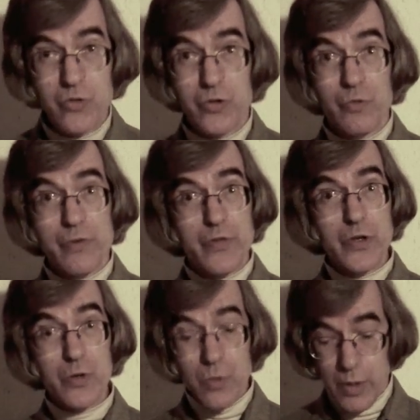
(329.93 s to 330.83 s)
to
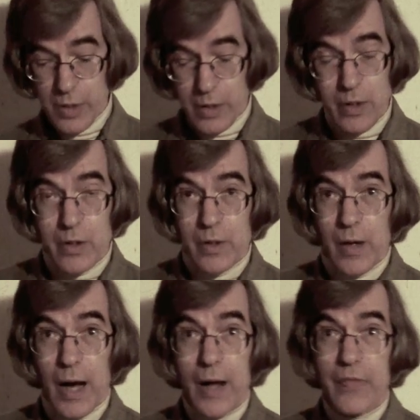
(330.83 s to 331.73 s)
review,
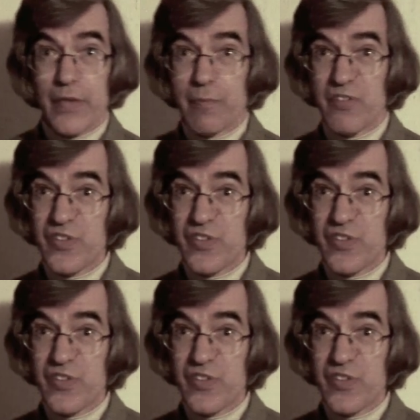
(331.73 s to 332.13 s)
the